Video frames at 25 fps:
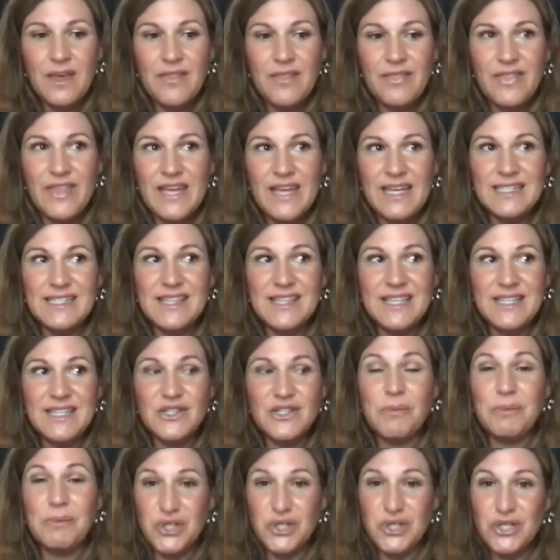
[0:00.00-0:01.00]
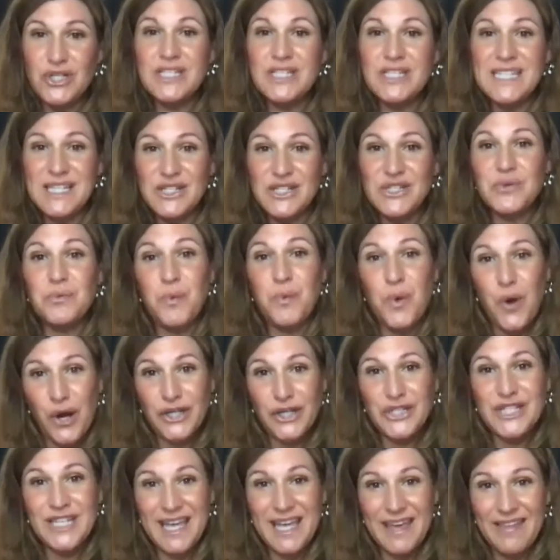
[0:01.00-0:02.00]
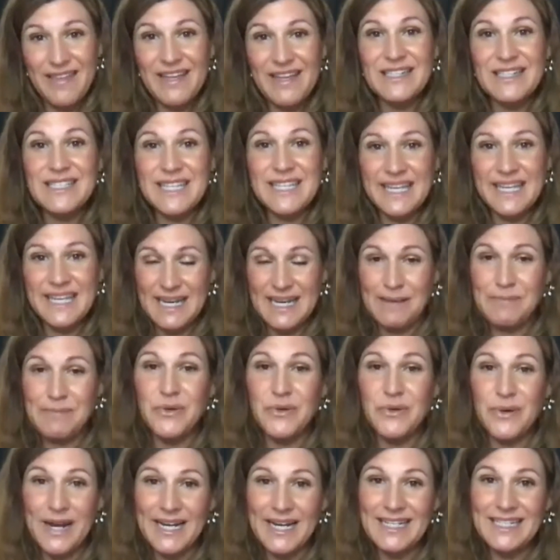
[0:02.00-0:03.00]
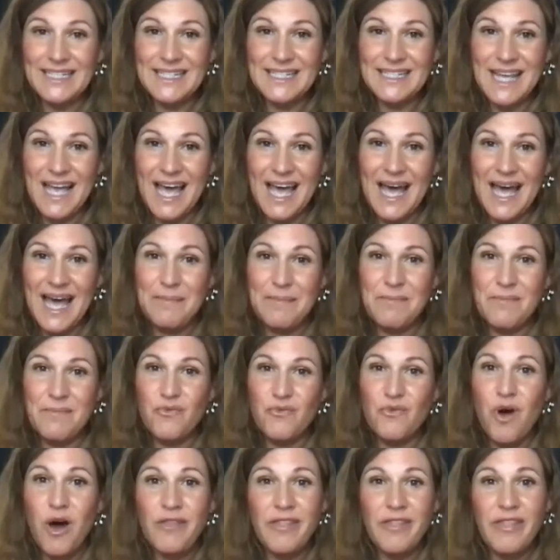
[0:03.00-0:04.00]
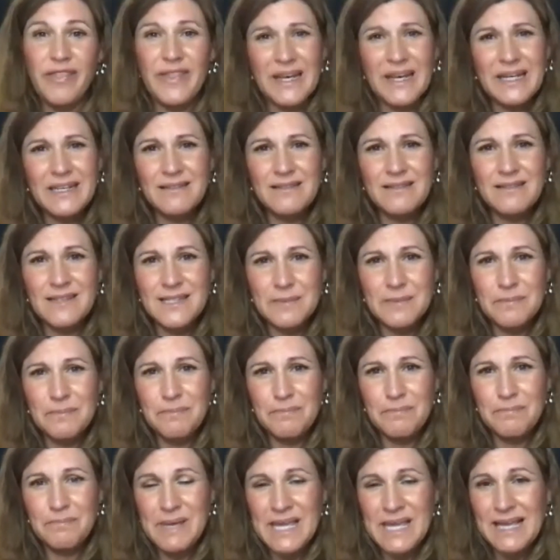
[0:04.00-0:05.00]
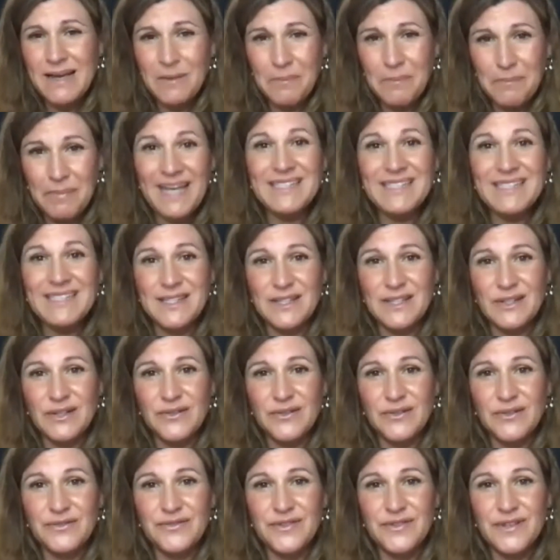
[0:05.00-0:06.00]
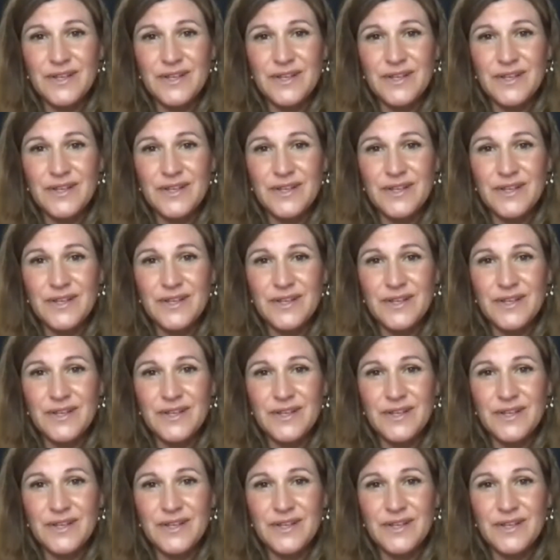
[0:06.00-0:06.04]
there's this opportunity to work together and to collaborate, rather than to be competitive.